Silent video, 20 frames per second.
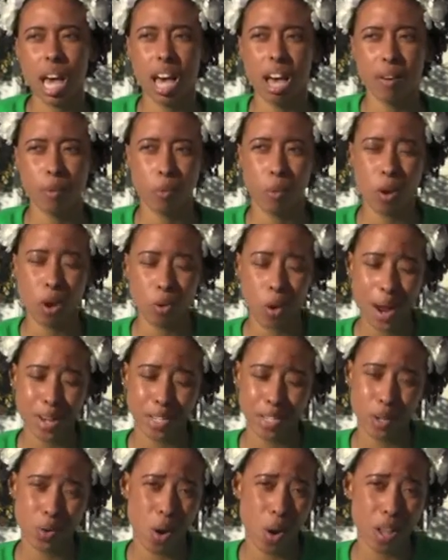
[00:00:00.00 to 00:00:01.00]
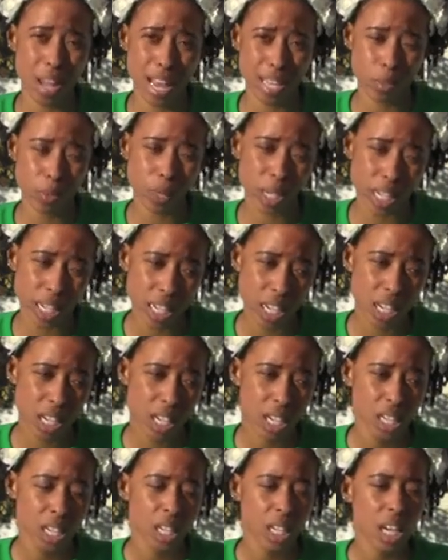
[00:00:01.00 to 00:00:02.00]
I wore wash and go all last week.
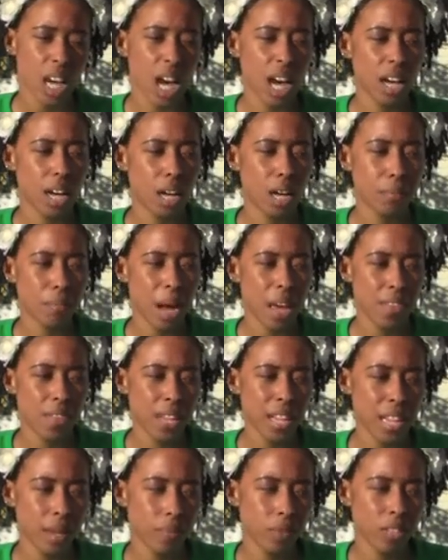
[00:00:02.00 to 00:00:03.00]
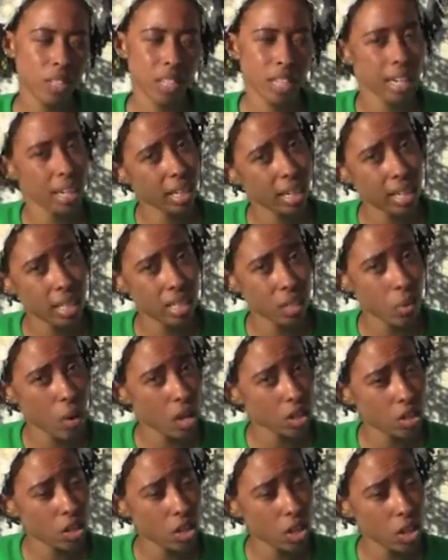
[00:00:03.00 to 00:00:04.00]
Um, I think I'm really getting into
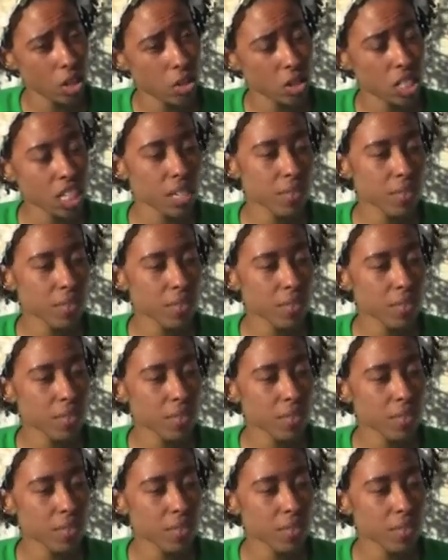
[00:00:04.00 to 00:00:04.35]
wash and goes,